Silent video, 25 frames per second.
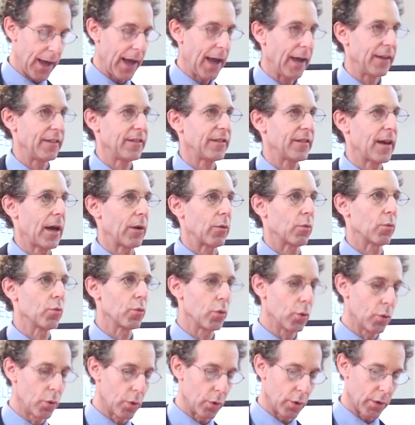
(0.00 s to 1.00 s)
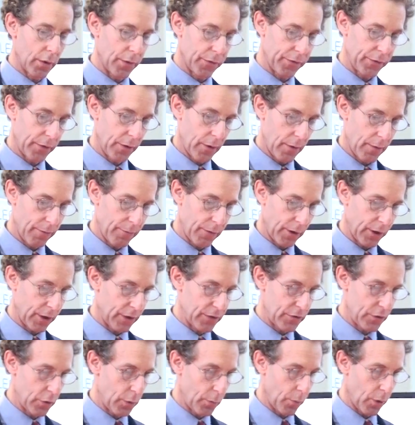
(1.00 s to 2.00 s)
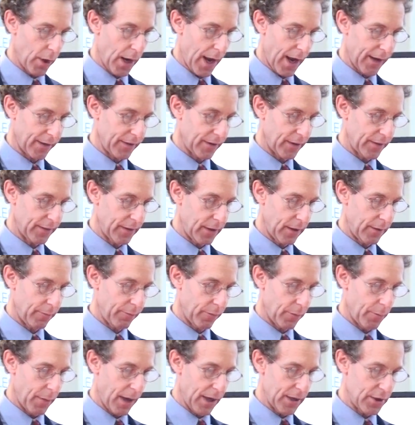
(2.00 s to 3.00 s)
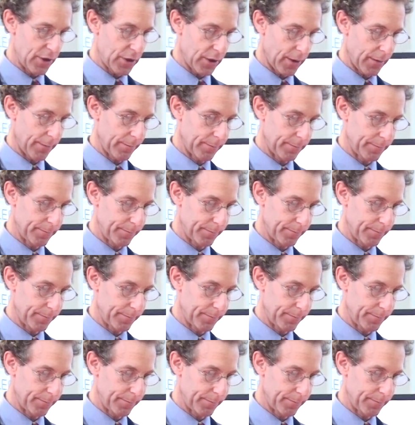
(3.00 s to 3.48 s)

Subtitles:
and set rules for consumer access to information.